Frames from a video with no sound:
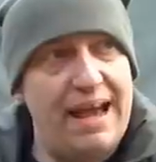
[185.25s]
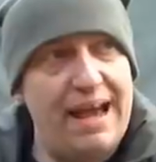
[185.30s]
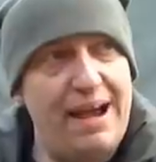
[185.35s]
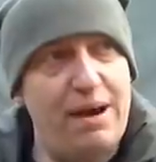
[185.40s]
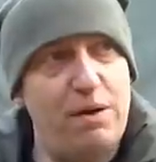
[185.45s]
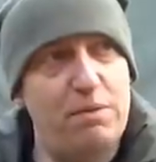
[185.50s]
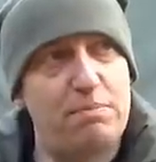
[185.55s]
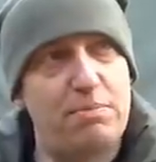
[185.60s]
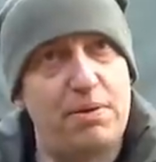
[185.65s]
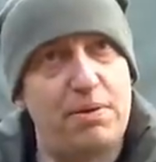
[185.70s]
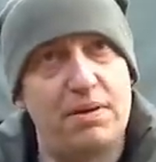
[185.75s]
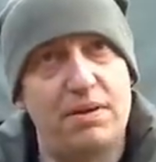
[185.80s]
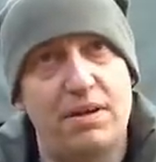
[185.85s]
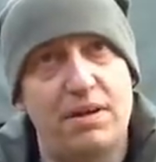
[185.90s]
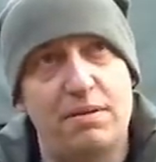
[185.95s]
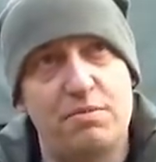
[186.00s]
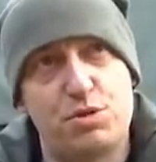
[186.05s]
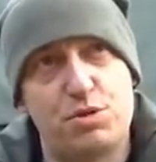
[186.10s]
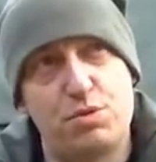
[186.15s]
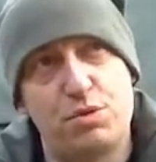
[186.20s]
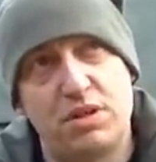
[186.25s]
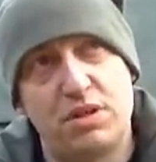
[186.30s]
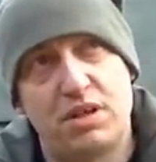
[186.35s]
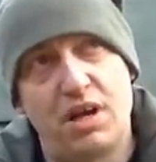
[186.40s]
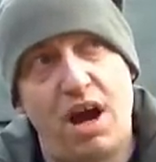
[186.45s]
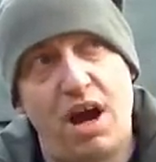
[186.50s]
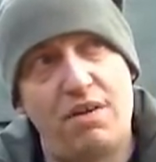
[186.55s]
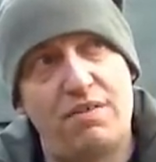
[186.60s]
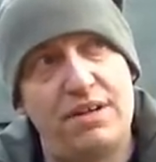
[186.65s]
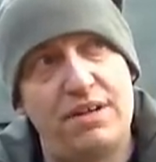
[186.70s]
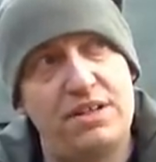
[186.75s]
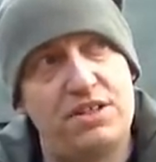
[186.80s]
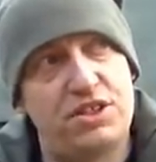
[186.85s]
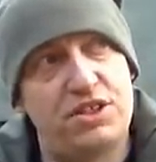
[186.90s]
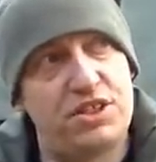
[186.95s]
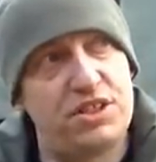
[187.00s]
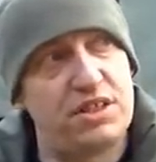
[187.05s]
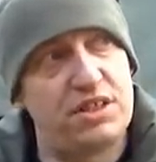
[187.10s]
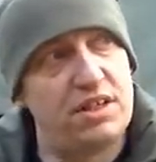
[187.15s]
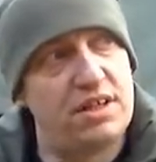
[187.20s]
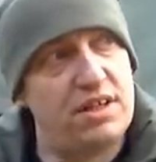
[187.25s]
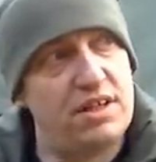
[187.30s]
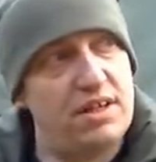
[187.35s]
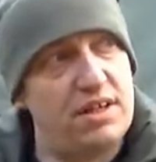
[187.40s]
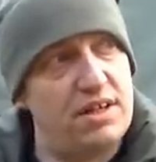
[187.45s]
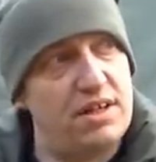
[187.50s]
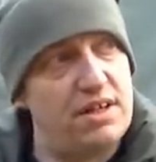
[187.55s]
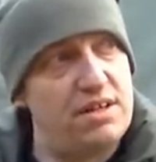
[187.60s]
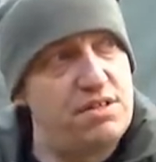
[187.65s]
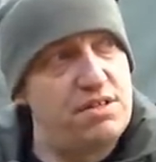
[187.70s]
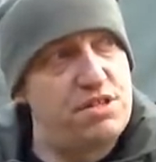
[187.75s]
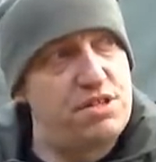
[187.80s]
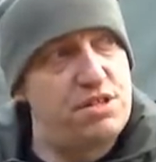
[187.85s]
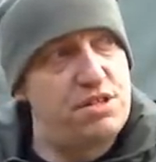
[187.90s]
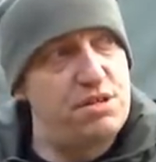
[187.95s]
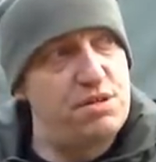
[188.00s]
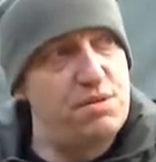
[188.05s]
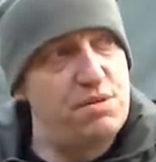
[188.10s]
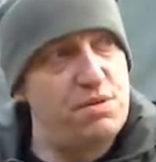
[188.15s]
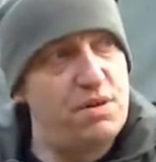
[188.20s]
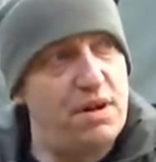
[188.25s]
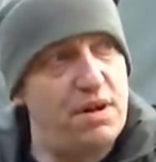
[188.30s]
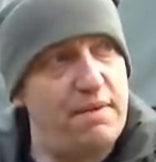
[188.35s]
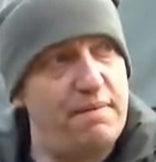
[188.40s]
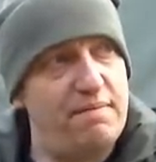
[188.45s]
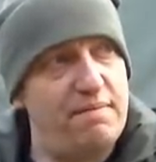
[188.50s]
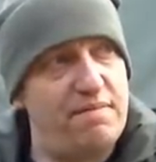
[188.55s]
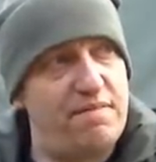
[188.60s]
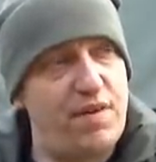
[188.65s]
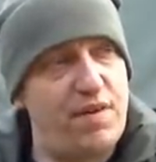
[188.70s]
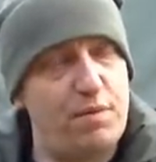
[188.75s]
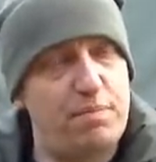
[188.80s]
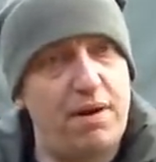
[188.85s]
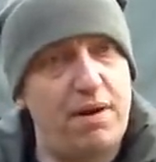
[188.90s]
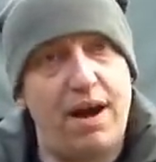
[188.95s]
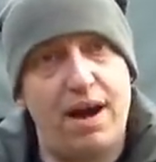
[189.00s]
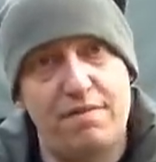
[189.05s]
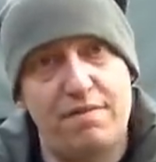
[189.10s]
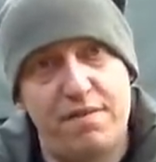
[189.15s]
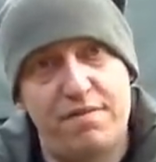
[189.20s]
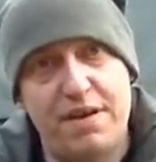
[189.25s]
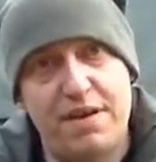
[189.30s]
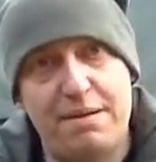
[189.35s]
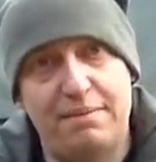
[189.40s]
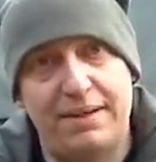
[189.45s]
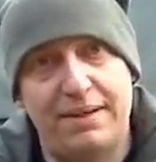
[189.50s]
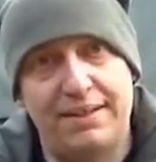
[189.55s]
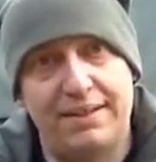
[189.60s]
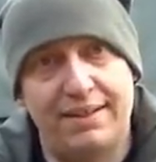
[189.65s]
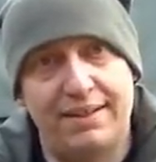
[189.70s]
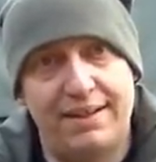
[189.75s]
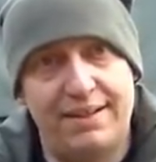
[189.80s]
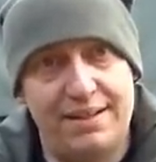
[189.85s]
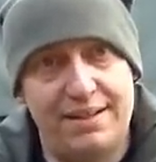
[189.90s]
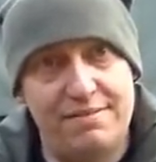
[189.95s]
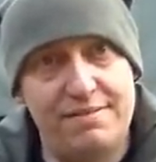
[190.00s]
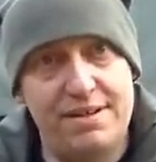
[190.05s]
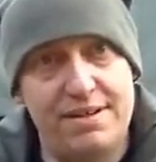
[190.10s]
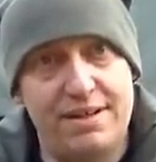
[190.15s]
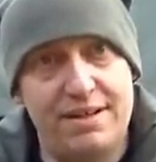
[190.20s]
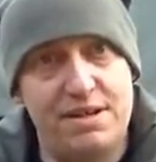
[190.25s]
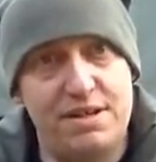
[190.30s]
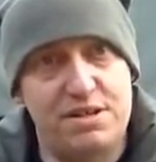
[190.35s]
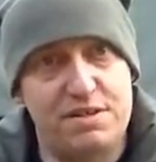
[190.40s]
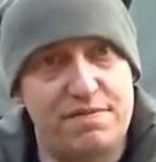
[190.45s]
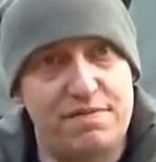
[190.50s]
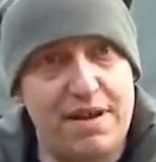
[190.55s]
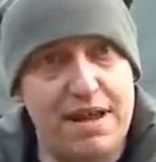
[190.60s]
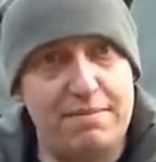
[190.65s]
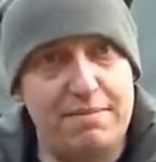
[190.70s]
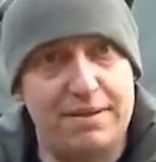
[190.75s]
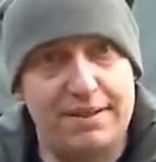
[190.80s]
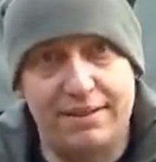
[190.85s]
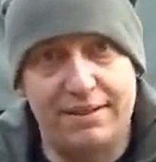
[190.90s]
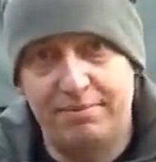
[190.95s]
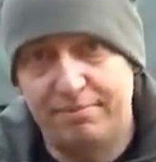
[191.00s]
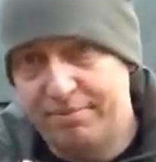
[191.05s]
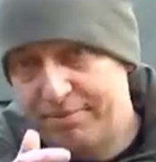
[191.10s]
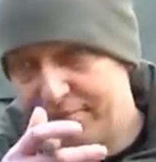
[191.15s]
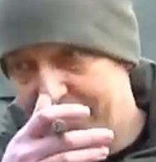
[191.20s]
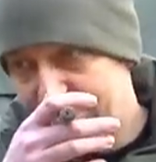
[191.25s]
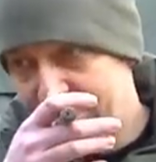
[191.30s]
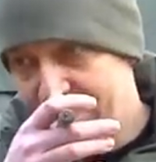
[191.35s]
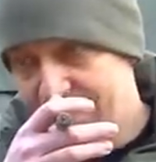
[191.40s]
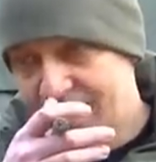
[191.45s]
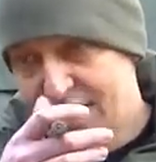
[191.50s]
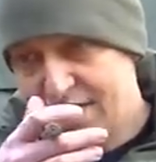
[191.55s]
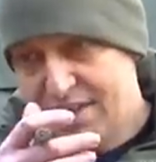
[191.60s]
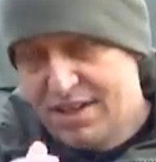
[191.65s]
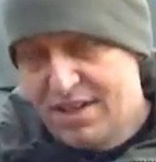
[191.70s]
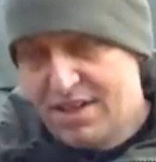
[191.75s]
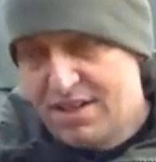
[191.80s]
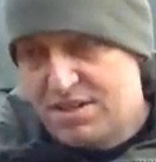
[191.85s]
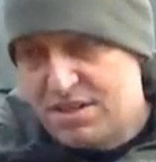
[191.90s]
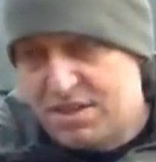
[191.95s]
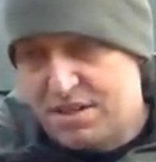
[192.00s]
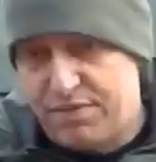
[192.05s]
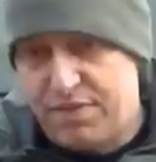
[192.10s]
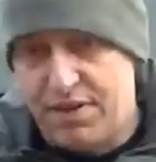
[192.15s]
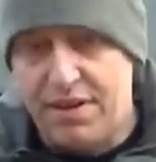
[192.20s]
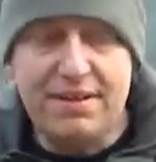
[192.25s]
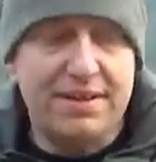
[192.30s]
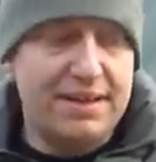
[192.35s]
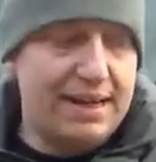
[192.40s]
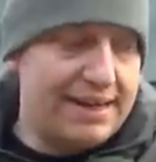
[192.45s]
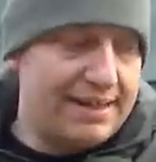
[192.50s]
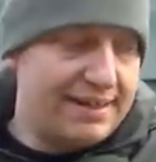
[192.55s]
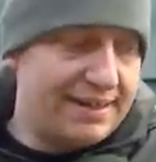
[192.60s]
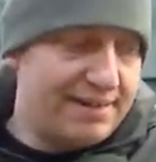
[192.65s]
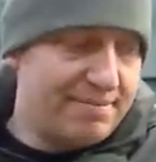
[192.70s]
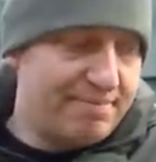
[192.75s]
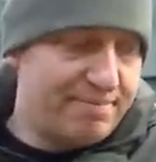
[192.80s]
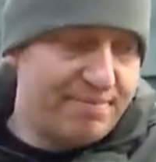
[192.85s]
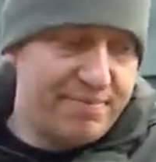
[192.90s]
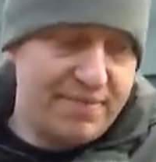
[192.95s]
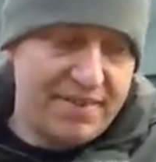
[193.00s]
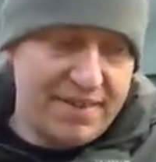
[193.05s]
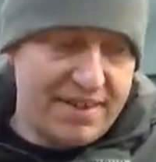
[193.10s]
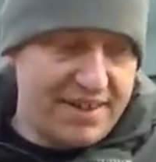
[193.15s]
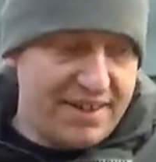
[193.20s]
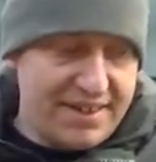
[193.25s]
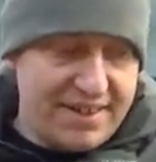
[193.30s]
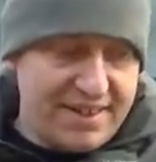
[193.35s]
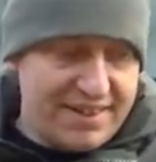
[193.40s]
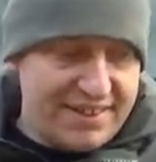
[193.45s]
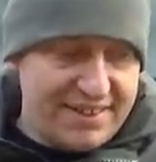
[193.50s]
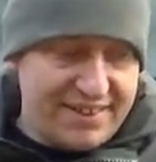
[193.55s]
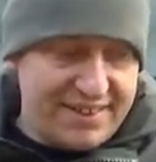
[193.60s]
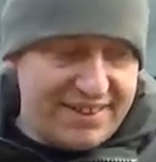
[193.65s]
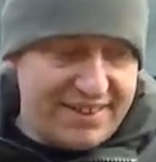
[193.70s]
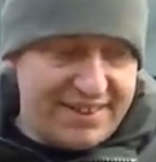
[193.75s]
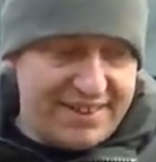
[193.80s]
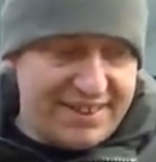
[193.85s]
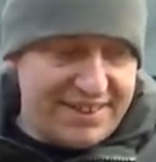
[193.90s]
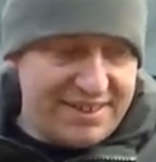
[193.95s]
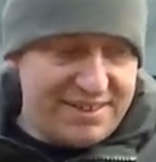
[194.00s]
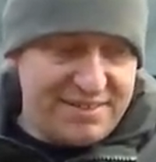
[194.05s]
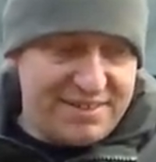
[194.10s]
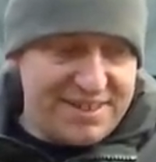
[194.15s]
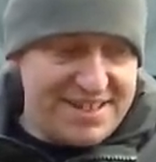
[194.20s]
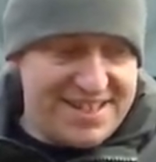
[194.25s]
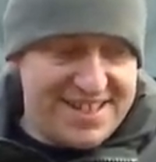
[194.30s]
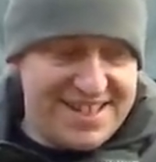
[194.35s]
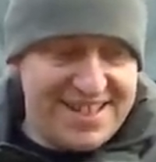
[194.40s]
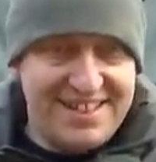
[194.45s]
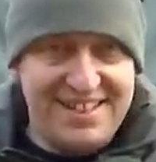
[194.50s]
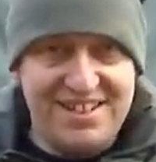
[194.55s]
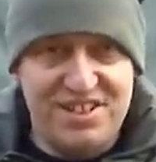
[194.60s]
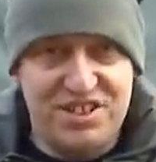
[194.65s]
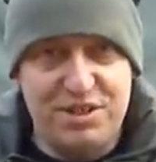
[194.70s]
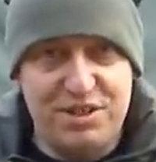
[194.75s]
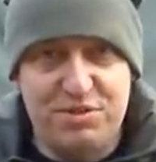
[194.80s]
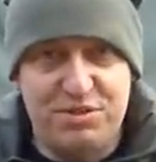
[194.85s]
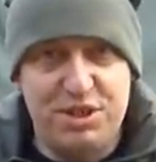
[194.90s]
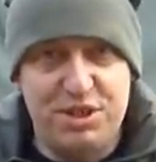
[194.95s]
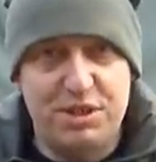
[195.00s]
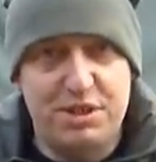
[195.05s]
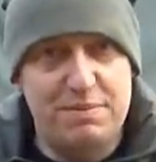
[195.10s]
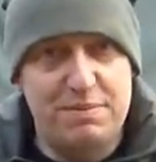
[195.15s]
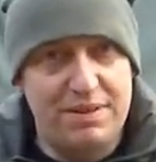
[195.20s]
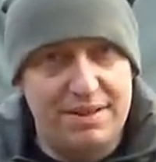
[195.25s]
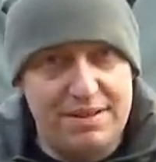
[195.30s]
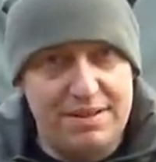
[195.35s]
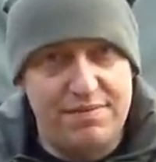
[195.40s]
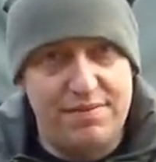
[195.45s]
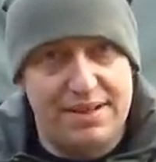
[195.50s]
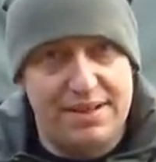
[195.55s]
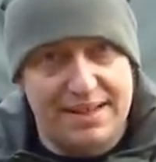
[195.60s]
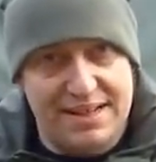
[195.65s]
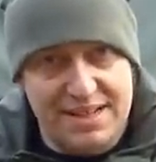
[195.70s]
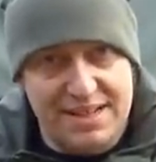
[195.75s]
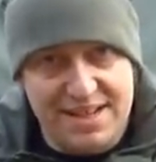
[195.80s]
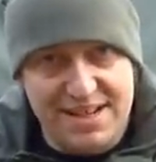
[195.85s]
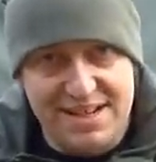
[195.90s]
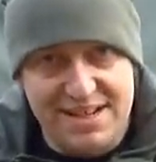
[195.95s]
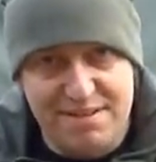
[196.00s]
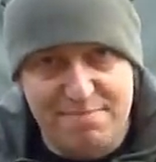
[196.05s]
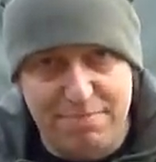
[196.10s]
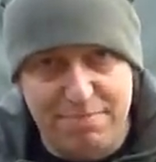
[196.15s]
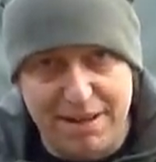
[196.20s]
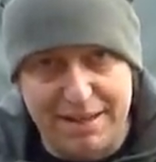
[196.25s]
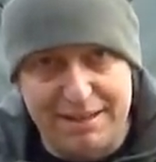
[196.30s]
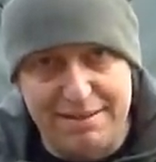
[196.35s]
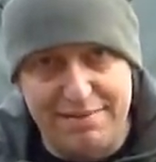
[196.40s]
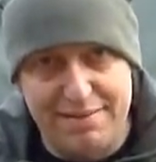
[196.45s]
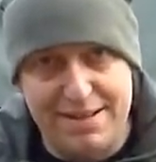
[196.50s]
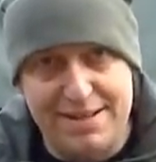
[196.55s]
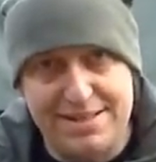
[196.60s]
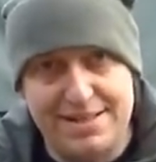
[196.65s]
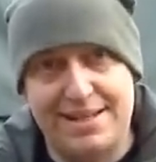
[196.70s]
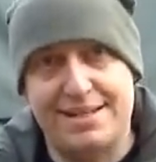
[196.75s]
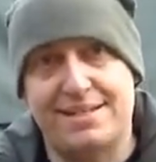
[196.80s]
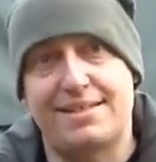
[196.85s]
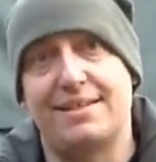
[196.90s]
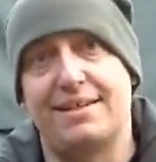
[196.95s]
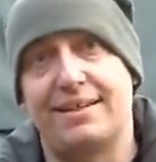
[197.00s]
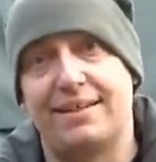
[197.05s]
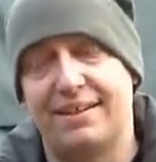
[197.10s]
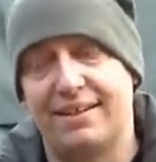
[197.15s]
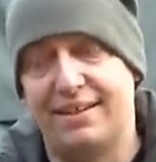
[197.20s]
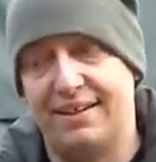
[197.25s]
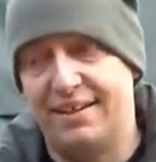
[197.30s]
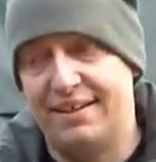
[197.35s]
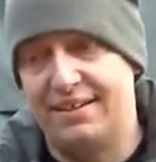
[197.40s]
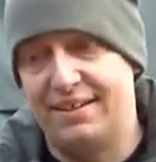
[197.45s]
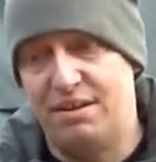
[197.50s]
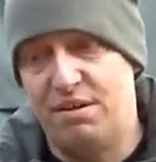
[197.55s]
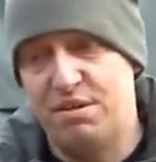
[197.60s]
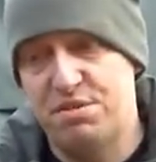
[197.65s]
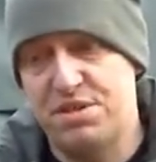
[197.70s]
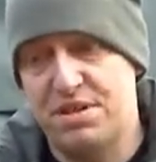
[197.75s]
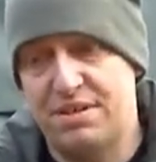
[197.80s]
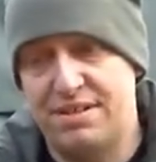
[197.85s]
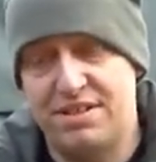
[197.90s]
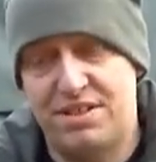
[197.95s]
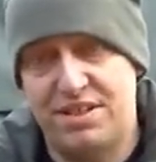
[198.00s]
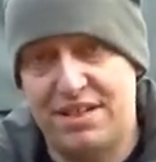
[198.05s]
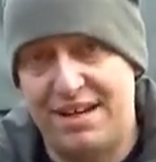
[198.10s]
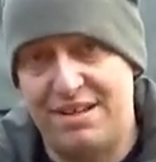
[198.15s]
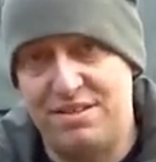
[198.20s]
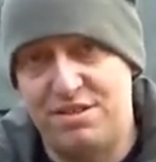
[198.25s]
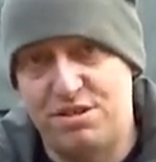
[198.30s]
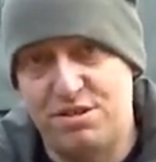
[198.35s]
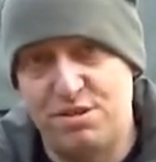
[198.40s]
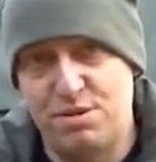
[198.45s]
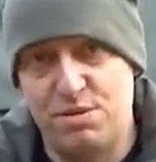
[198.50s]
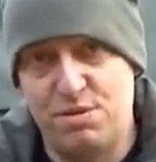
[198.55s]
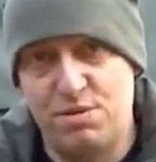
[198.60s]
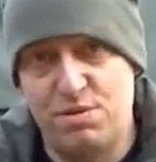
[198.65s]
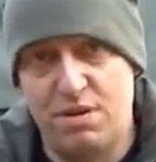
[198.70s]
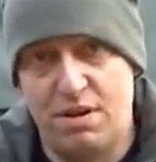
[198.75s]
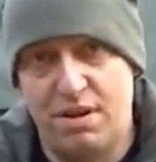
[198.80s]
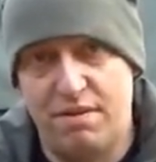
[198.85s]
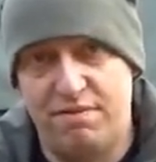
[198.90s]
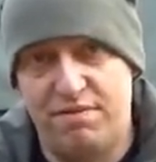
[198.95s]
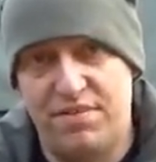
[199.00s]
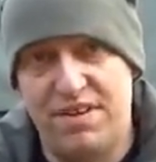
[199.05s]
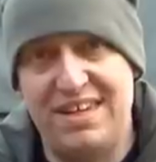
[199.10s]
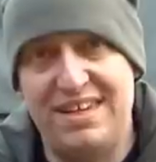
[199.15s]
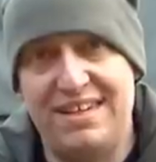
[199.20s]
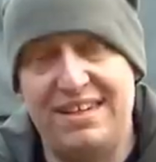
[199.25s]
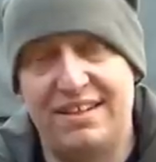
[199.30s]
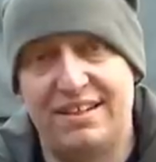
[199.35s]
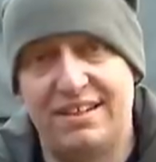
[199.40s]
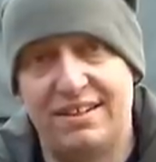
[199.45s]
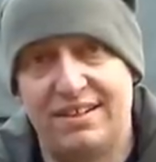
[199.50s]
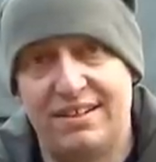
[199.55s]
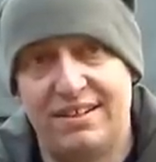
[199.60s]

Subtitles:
help, to encourage, to feel part of a family, and it really is a family. So I thought, okay then, you know, this YouTube community thing is bloody fantastic. And I was only chatting to V,